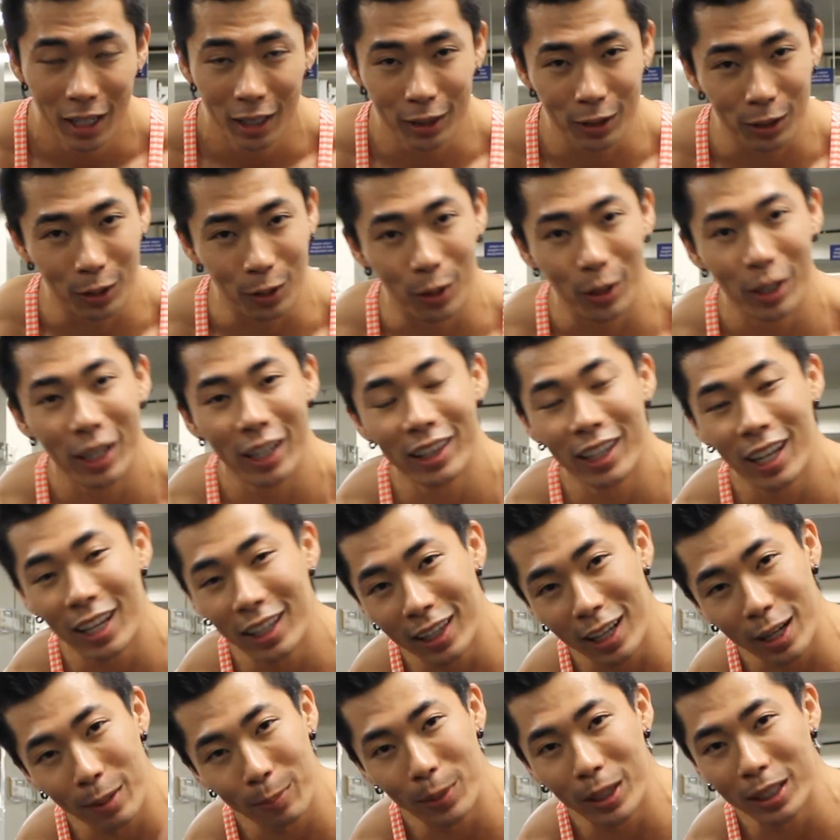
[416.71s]
So hit
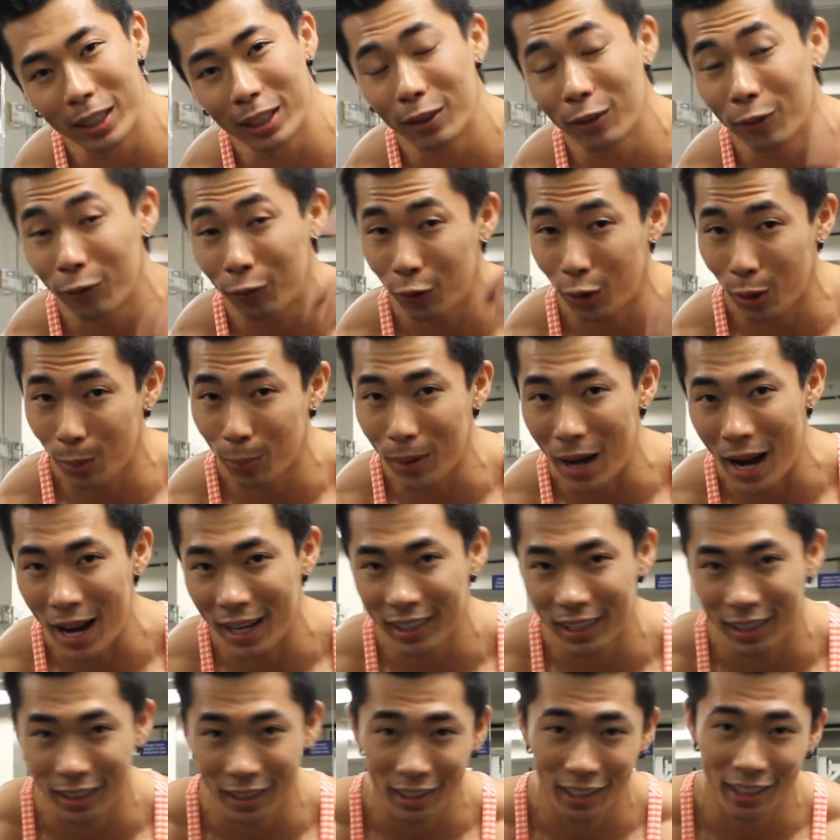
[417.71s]
that like button for
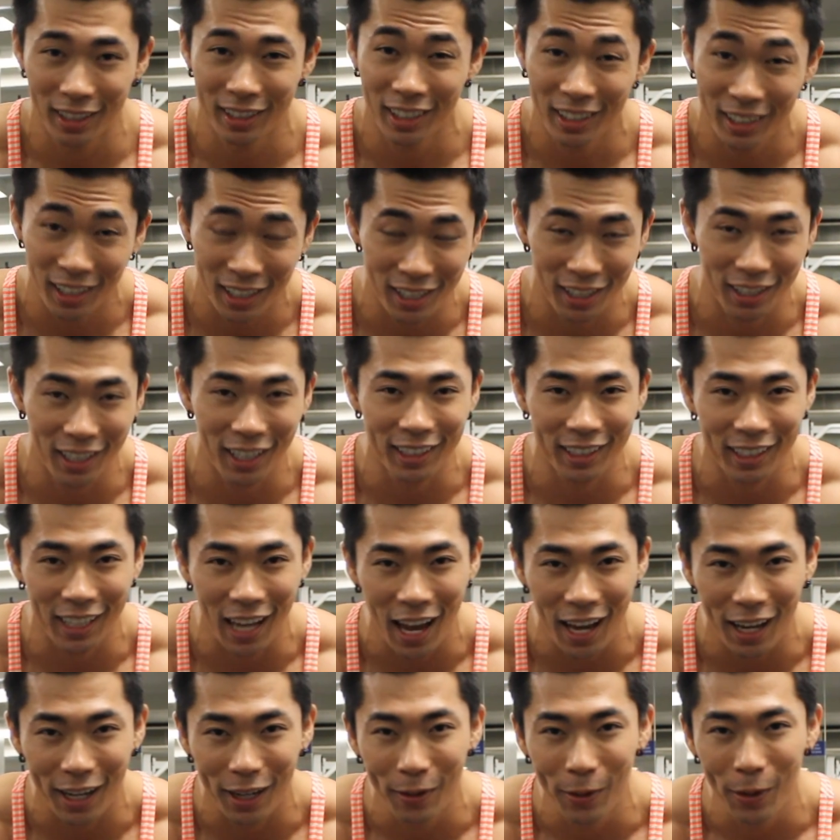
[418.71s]
Brandon because he's such a nice
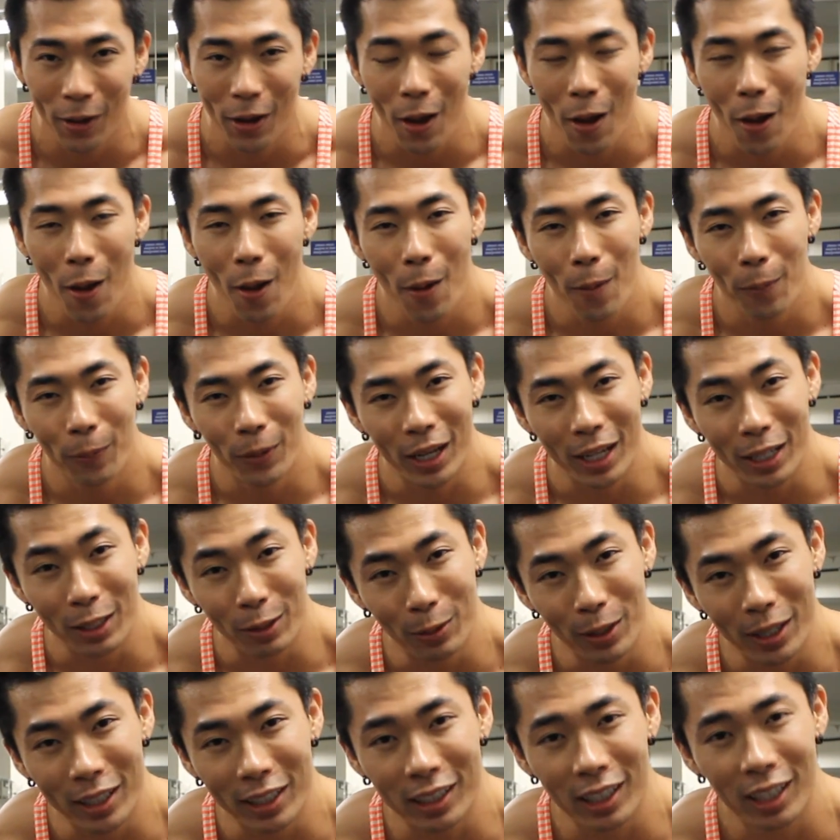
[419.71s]
guy. But
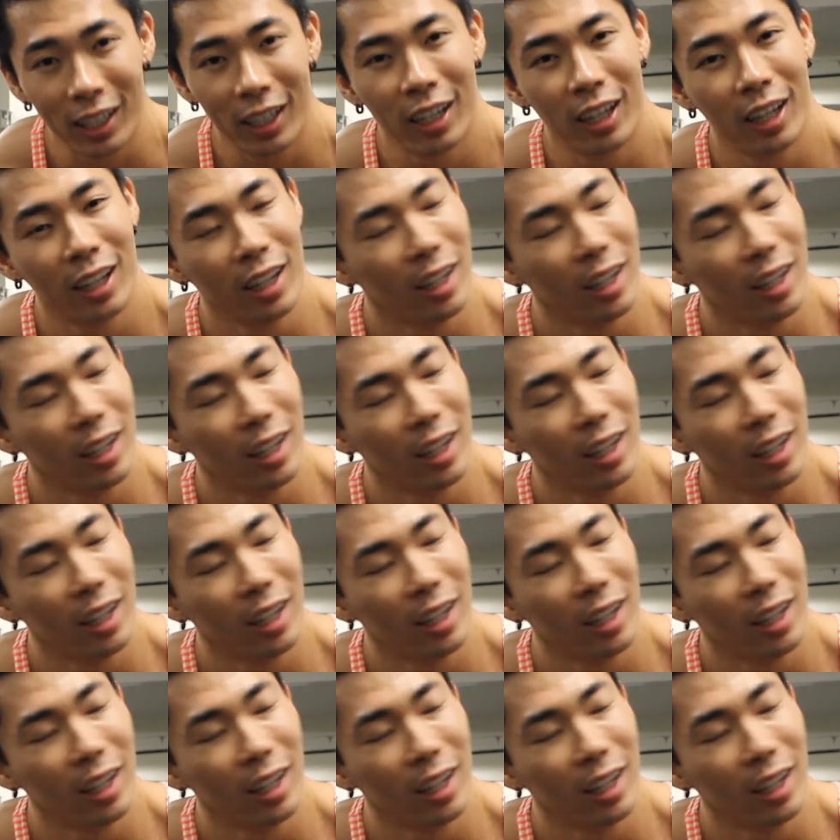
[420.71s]
anyways,